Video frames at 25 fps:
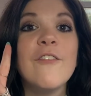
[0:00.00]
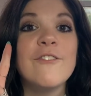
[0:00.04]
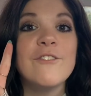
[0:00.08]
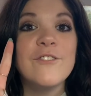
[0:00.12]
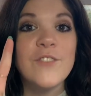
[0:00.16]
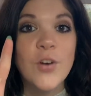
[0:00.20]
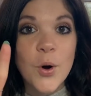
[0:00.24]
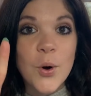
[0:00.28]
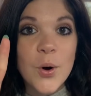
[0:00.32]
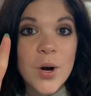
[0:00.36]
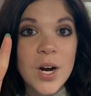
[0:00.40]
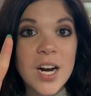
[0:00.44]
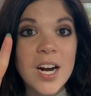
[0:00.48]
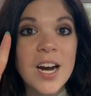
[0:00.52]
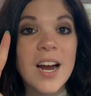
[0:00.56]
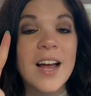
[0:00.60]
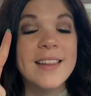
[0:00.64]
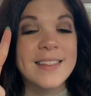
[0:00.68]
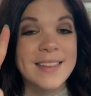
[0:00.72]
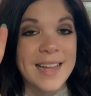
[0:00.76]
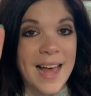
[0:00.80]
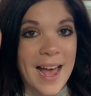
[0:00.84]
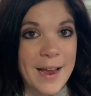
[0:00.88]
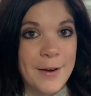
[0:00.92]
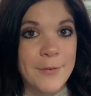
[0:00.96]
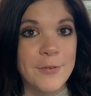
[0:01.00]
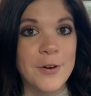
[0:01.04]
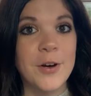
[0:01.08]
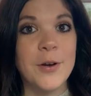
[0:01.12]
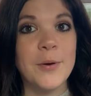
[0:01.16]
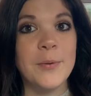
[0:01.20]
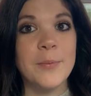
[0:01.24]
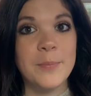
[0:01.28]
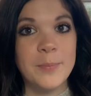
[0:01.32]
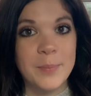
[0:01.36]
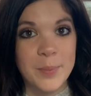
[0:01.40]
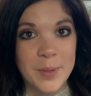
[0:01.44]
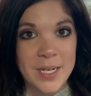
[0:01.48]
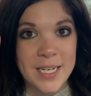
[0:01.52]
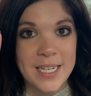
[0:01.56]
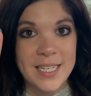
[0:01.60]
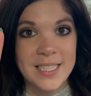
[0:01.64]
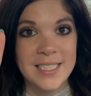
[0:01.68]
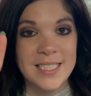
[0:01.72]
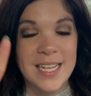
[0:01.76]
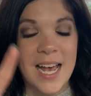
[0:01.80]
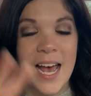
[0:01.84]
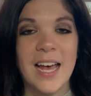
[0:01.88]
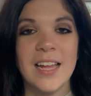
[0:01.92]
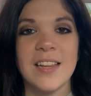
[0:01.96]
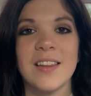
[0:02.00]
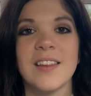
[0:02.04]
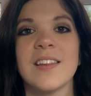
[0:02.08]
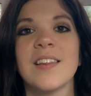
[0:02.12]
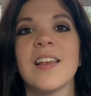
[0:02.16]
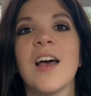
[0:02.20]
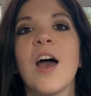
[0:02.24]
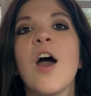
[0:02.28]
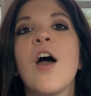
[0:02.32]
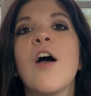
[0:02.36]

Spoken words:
4 Lightroom presets